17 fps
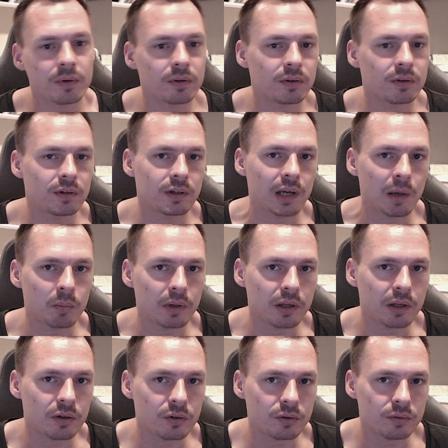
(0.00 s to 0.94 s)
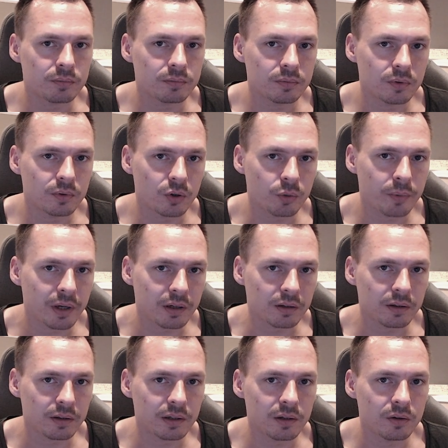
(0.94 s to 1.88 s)
the emulator
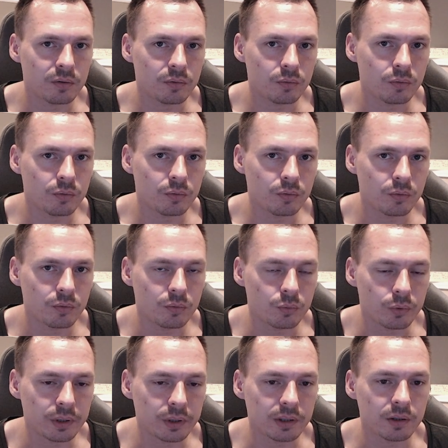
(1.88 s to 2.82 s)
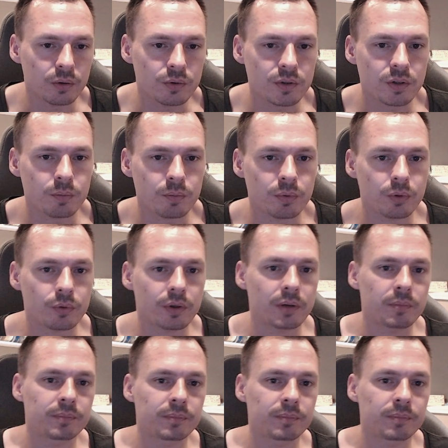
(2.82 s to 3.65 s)
automatically reloads the program.